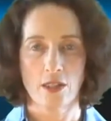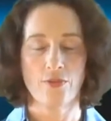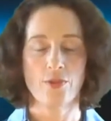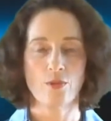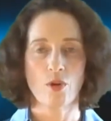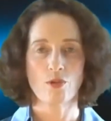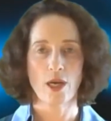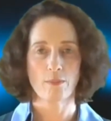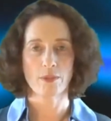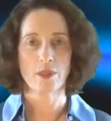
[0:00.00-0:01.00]
see if you woke
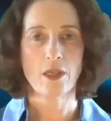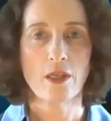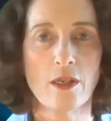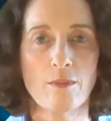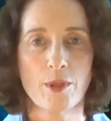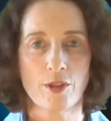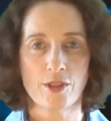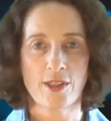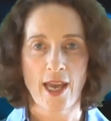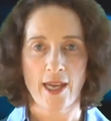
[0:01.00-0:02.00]
up.
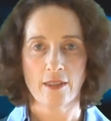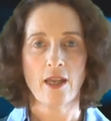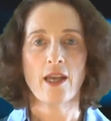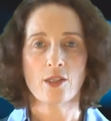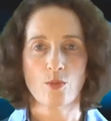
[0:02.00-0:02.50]
Because that has